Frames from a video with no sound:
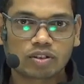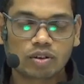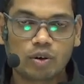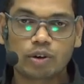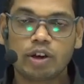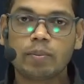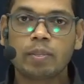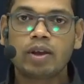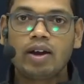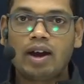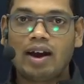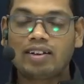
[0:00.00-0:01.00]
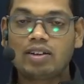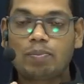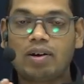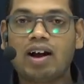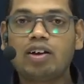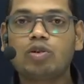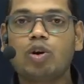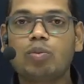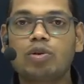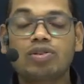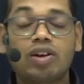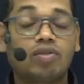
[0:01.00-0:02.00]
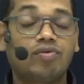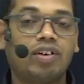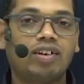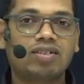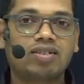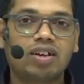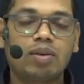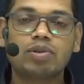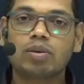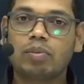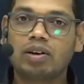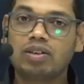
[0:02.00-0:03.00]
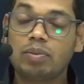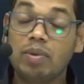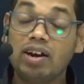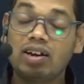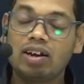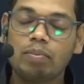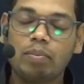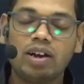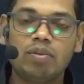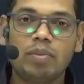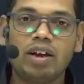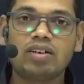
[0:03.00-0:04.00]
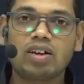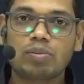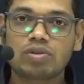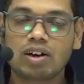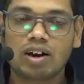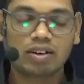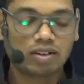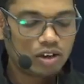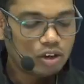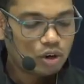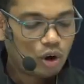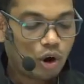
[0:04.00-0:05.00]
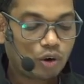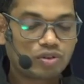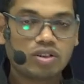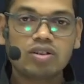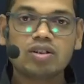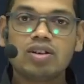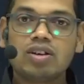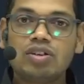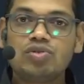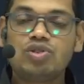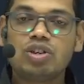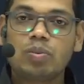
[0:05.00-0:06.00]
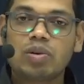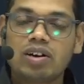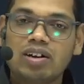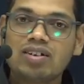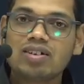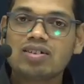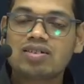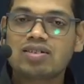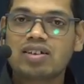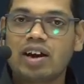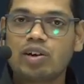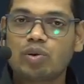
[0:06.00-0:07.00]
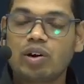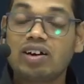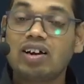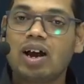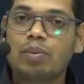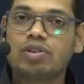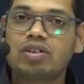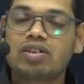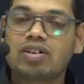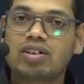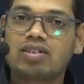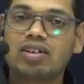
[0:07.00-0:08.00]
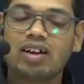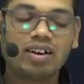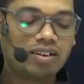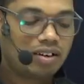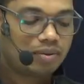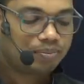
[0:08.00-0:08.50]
Okay, and the plant hormones are of various types, but the main types are auxin, gibberellin, cytokinin, abscisic acid and